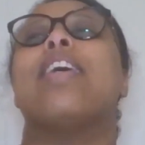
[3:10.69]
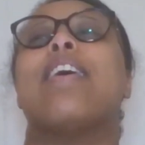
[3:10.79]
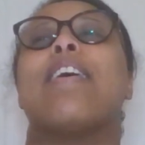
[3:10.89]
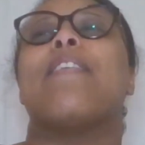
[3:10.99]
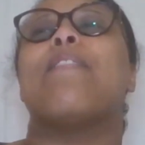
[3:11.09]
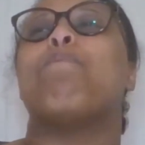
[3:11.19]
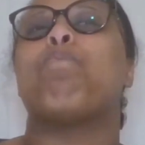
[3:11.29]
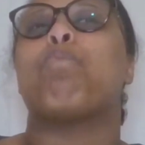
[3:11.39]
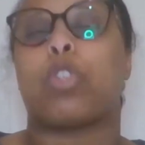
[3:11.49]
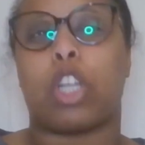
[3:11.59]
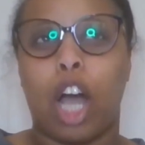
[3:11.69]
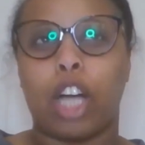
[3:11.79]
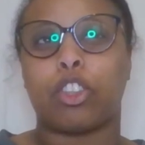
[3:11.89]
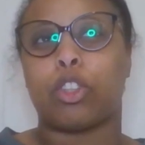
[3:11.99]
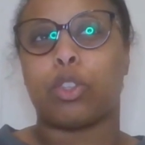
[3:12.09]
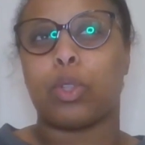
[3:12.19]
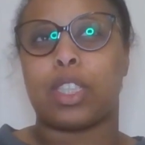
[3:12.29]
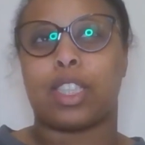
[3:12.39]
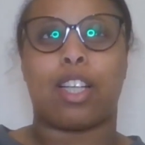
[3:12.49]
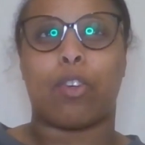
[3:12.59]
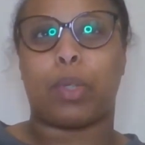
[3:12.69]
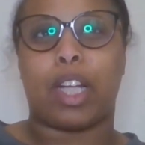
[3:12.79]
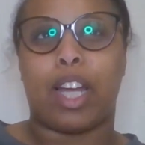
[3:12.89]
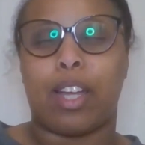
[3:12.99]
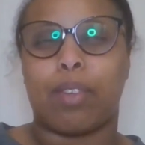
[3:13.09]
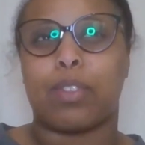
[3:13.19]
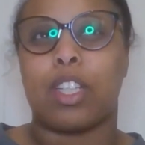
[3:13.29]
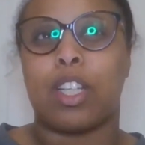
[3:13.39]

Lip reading: So Ganju is a self-proclaimed